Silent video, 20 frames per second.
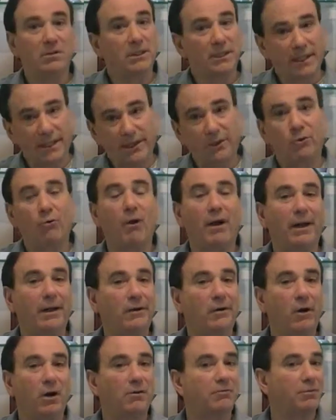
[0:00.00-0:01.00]
You get a credit
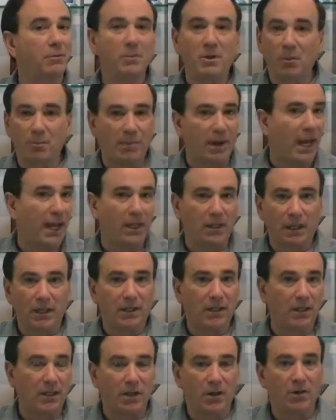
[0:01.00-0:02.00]
card from your bank,
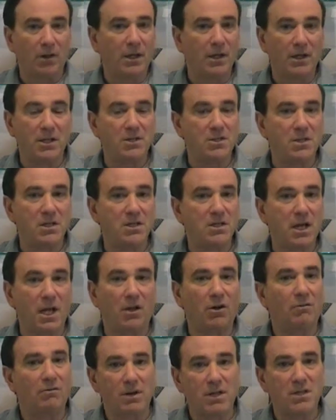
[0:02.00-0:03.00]
like an instant
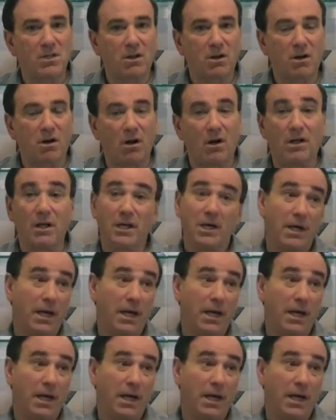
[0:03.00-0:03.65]
teller Visa card,